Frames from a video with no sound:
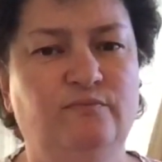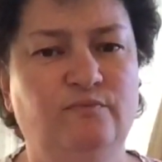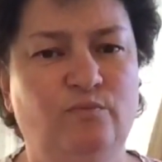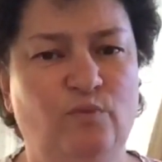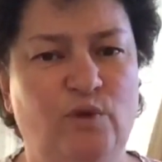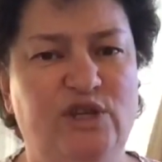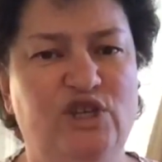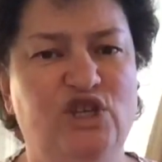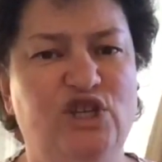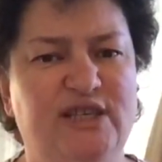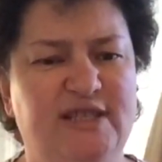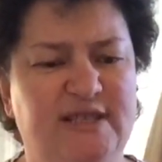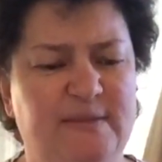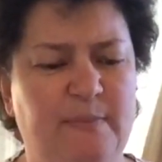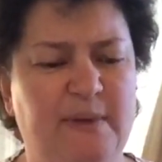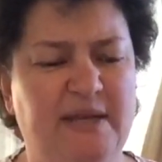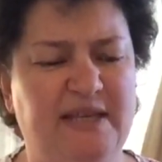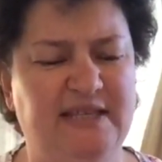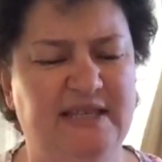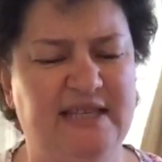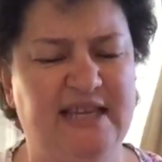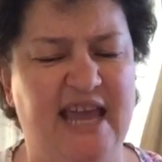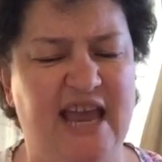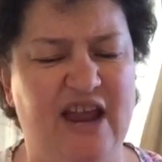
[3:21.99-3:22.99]
which is a bit
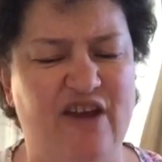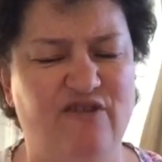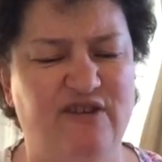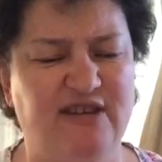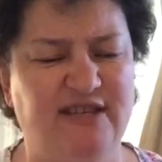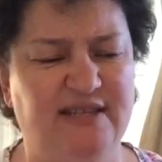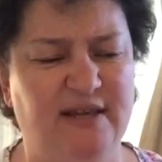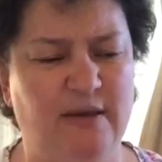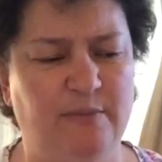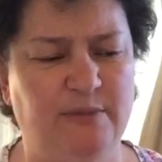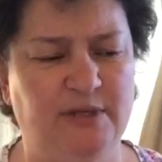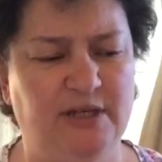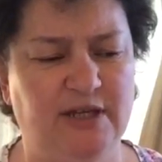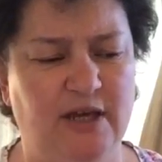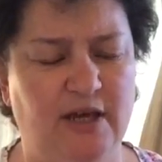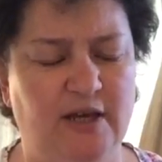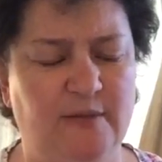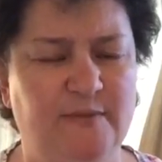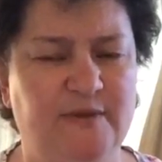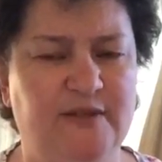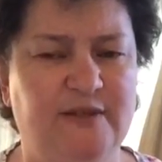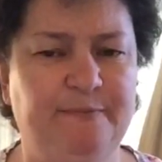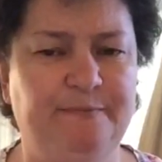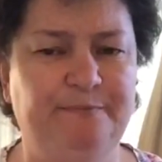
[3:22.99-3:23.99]
scary
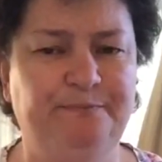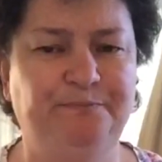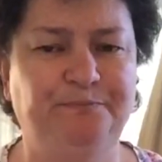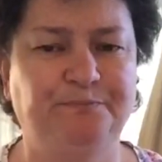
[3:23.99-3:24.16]
sometimes.